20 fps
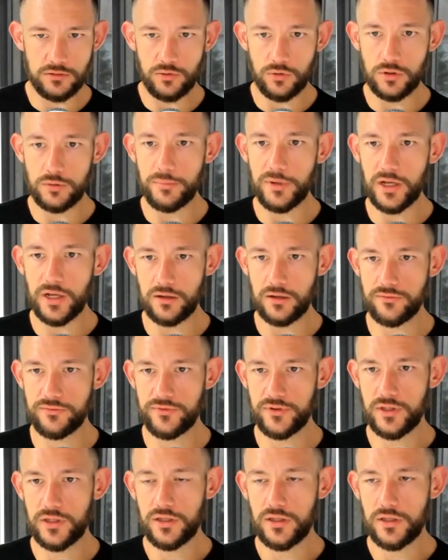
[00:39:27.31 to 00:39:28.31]
or
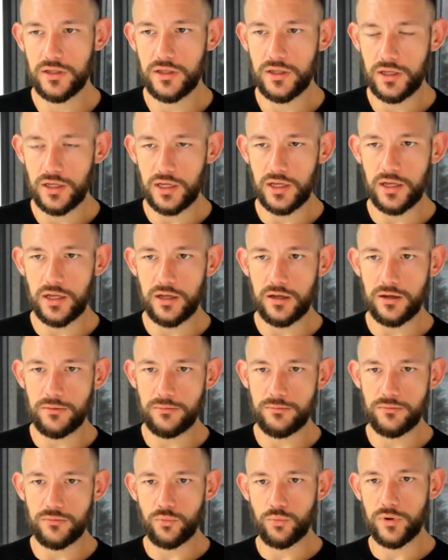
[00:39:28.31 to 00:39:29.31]
above,
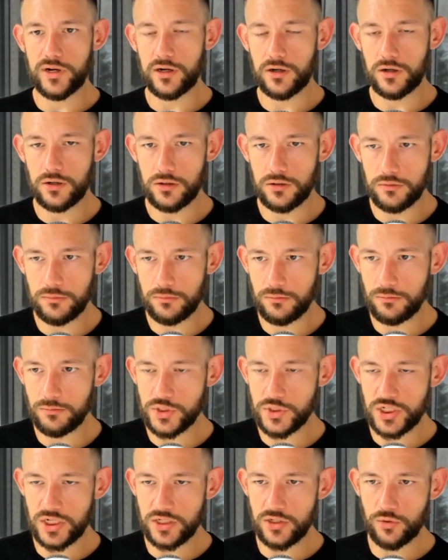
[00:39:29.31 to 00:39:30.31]
where
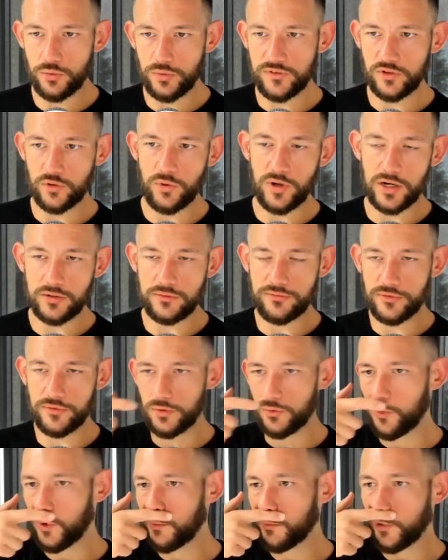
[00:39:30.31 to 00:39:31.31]
Magento was acquired
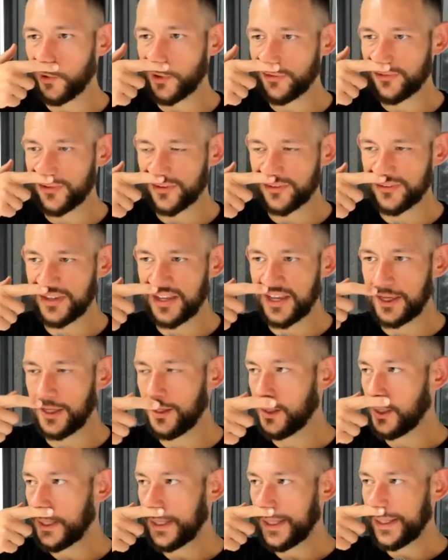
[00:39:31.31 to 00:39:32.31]
for 1.68.
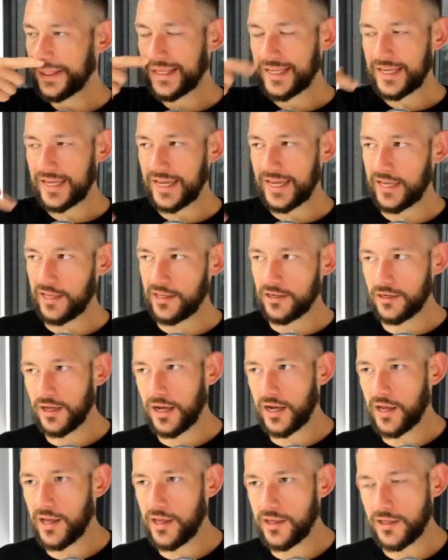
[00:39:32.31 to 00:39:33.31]
And
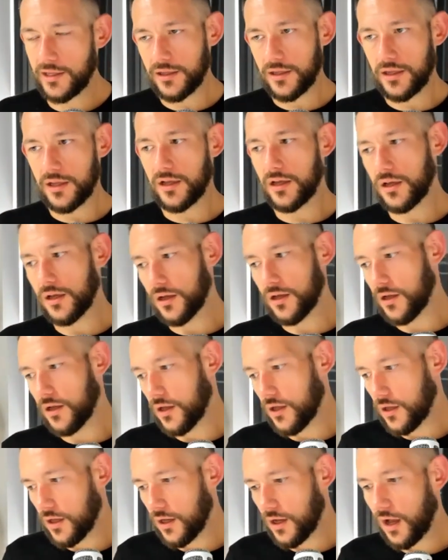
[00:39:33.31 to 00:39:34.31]

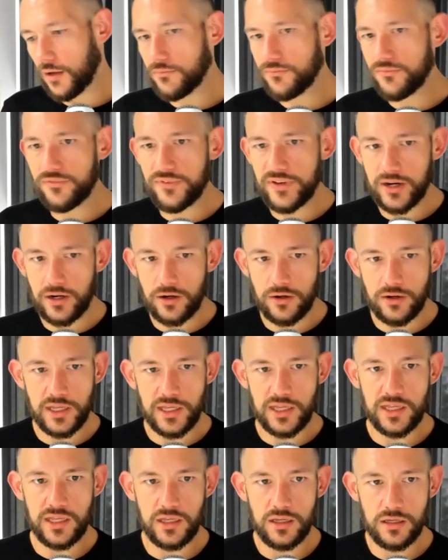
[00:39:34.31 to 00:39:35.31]
I'm
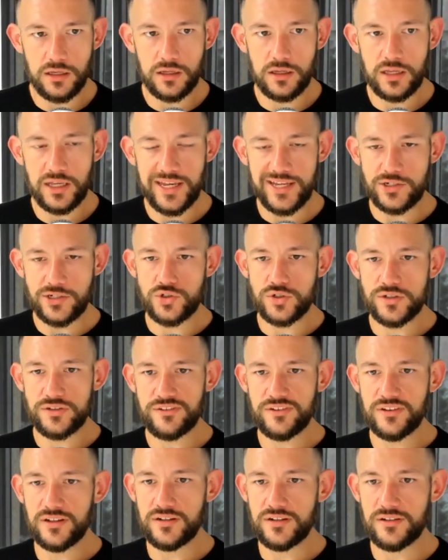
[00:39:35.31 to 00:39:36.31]
very
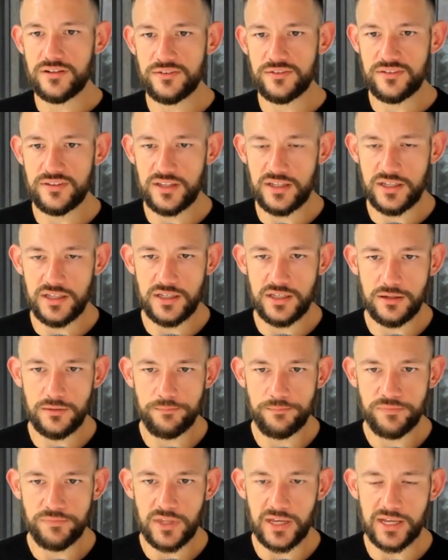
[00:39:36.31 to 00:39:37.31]
interested to see.
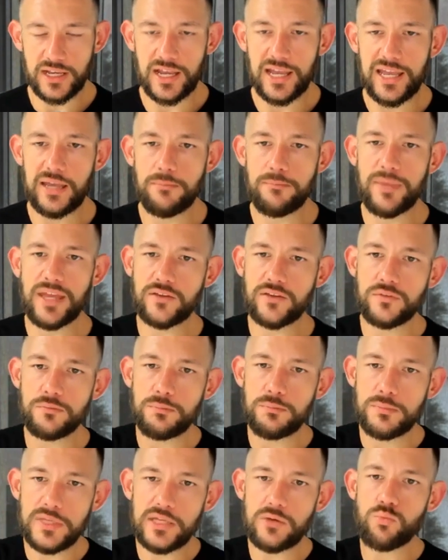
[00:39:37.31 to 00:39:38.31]
like it makes
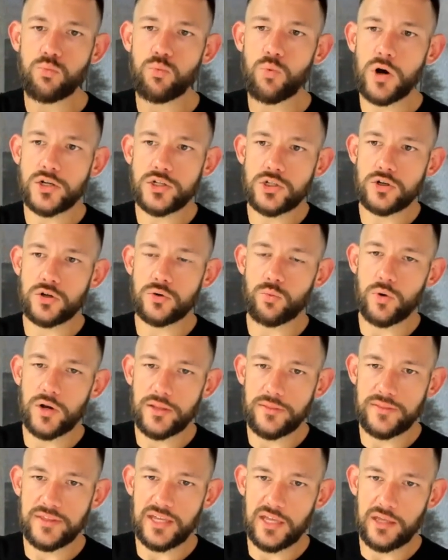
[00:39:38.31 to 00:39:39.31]
me wonder
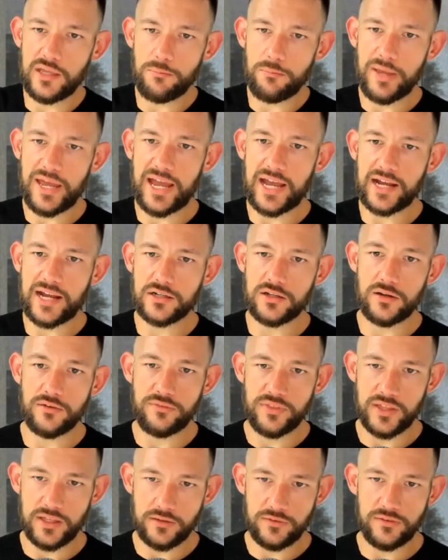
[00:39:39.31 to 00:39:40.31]
what the impact of
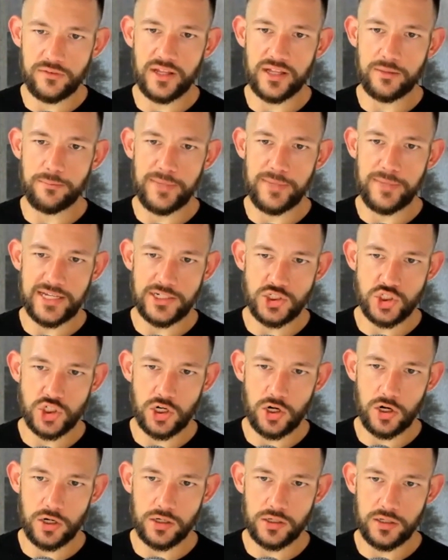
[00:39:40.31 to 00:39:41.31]
things like
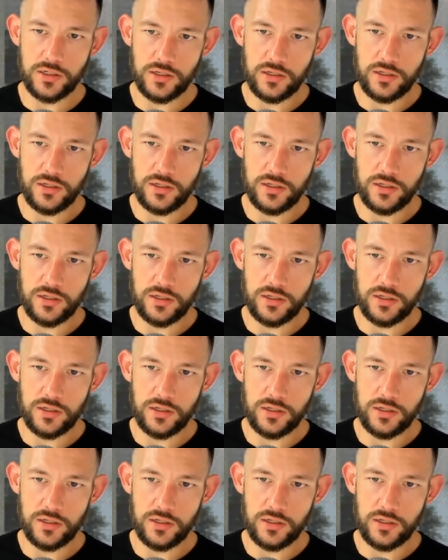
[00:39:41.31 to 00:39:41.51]
Magecart